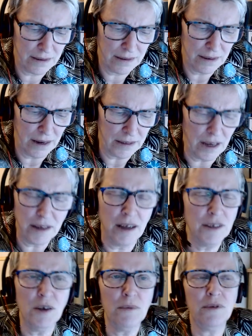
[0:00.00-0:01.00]
I
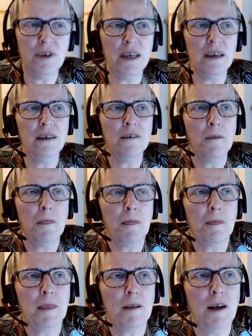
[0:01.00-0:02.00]
don't think
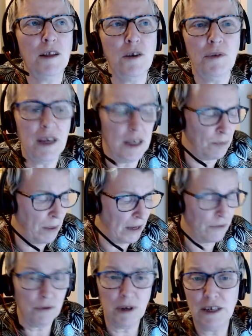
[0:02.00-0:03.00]
it's bad
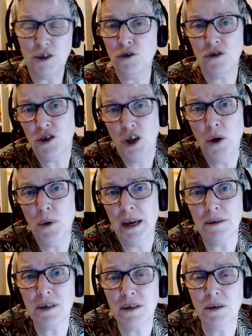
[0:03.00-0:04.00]
for a leader not to know
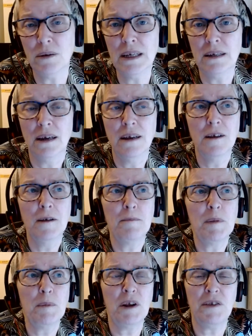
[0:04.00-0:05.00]
how to do it,
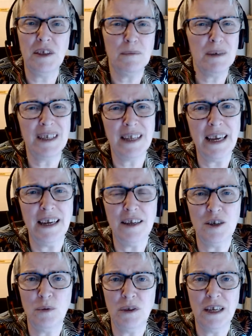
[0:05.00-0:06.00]
but I think the mistake
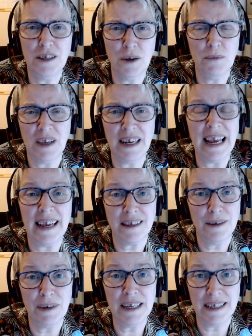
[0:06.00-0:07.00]
is when they don't then
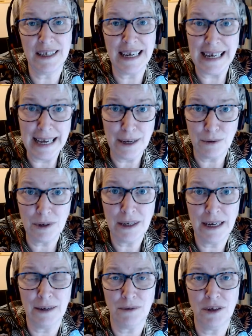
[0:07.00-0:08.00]
actively seek out
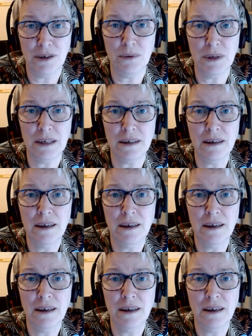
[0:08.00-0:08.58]
how to do it.